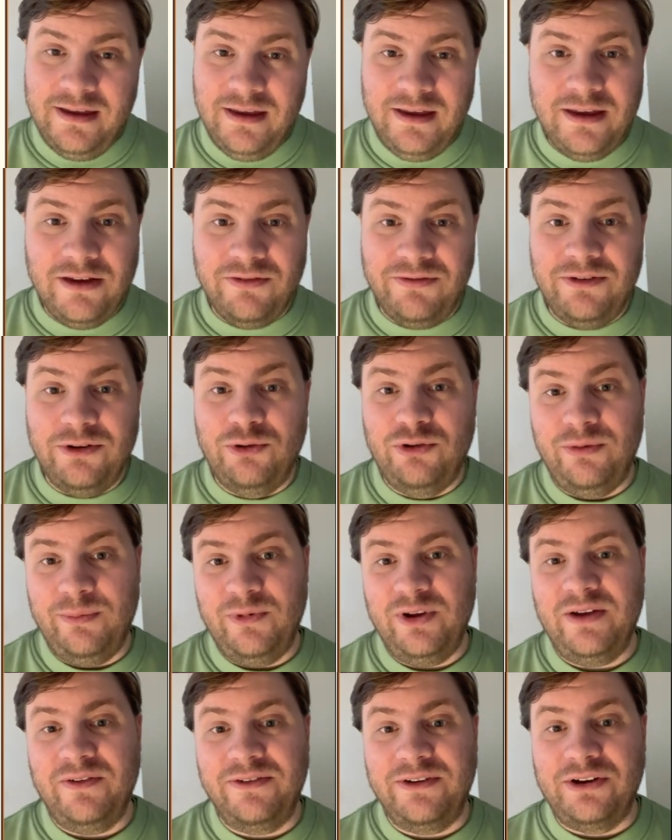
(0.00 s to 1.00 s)
If you
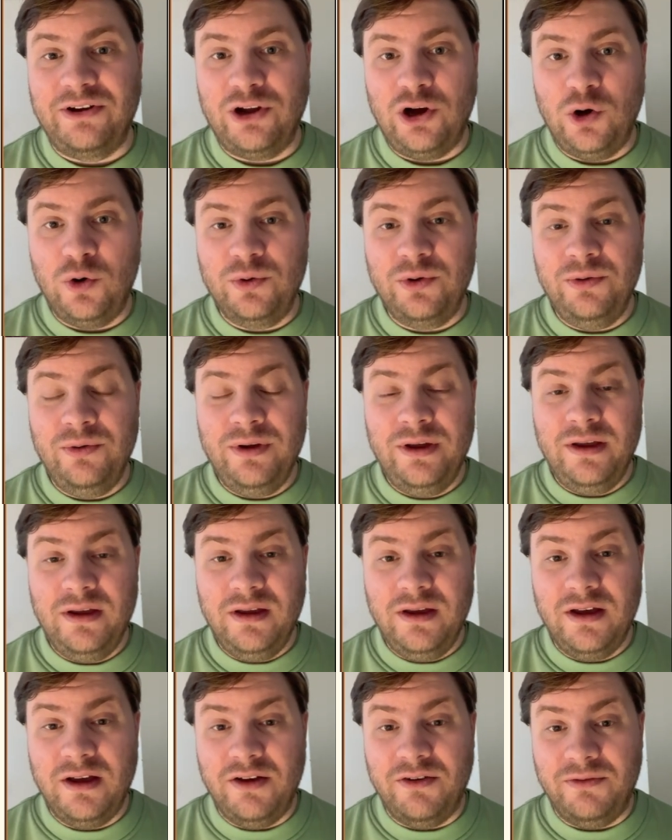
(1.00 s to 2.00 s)
if you know,
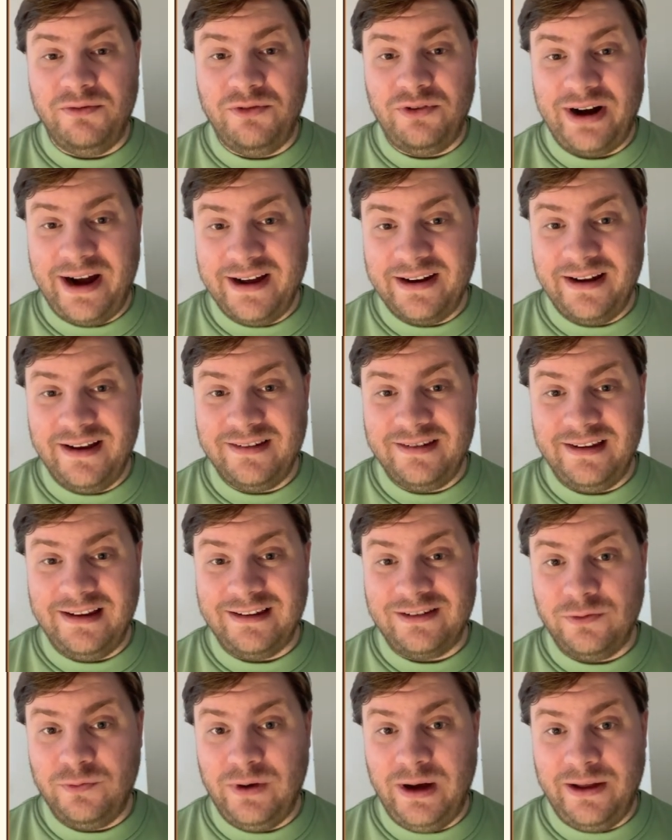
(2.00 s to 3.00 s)
uh, Fridays
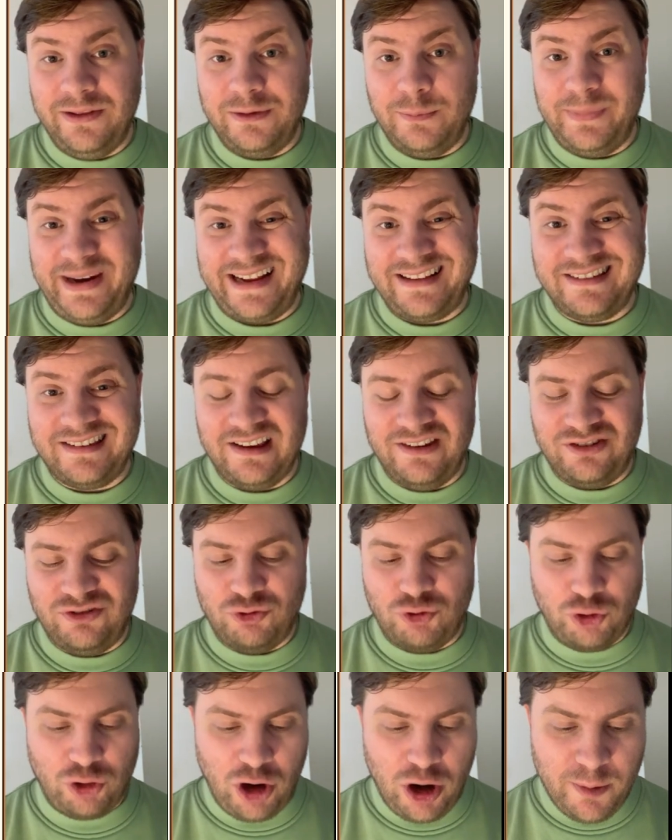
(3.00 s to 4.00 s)
is when the blitzes
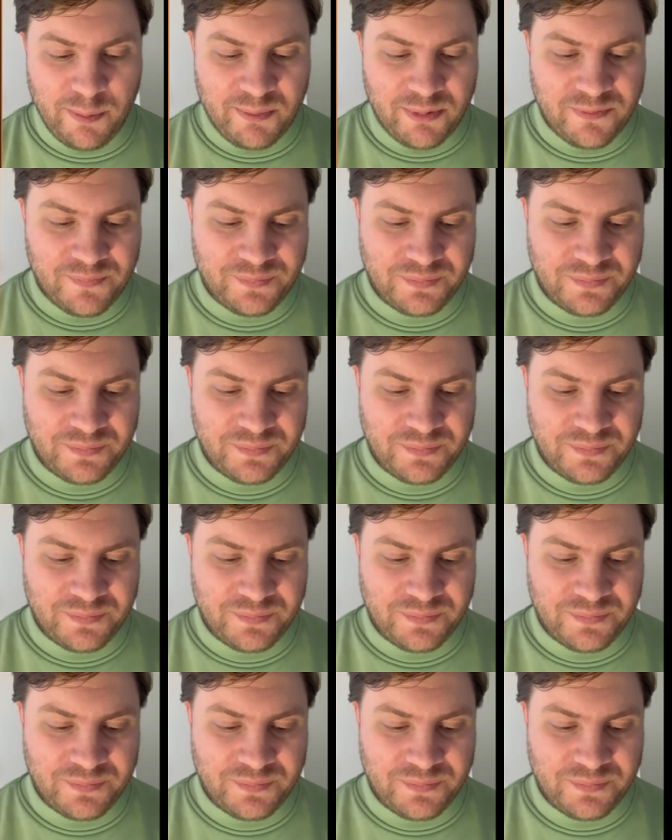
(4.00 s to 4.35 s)
drop.